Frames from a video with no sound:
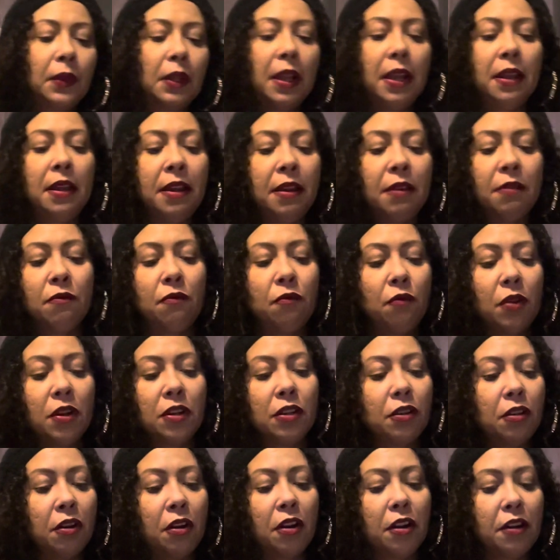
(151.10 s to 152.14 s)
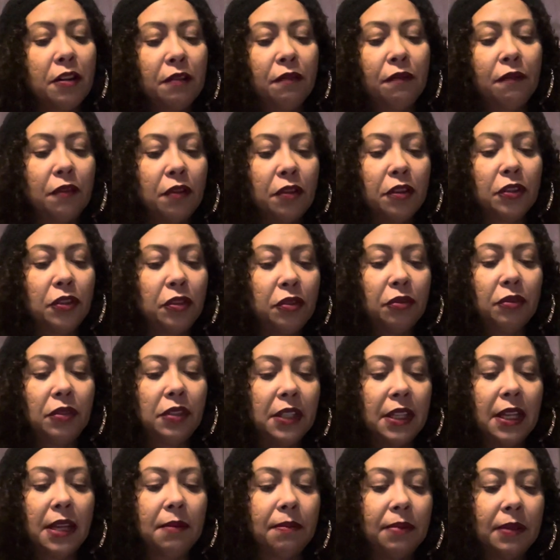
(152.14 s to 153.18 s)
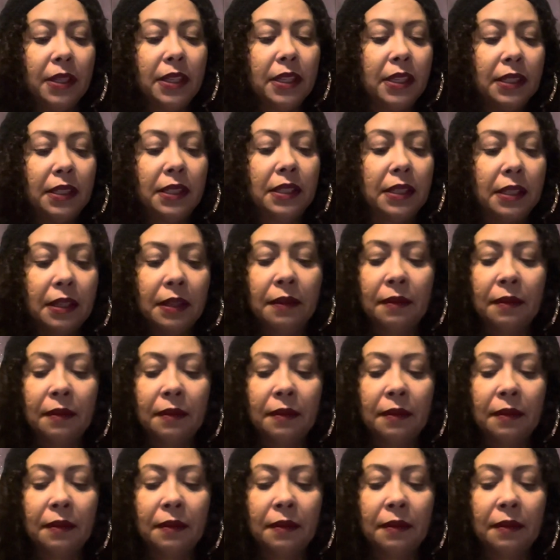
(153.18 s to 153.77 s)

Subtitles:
And one card for Tuesday, please.